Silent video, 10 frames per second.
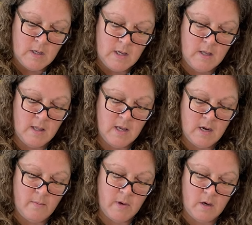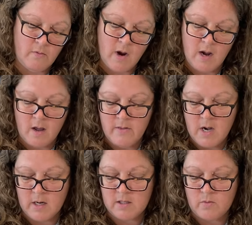And then I'm going to write on the
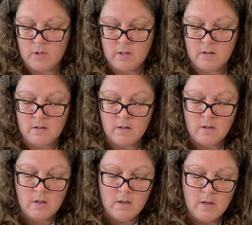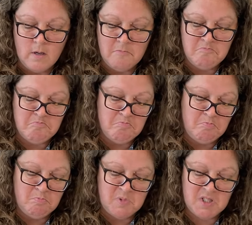next one,
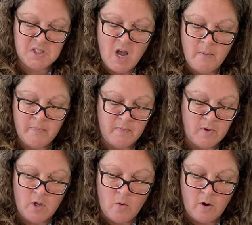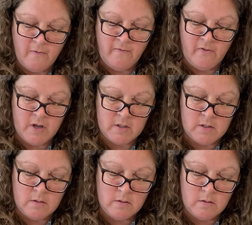stomp your foot.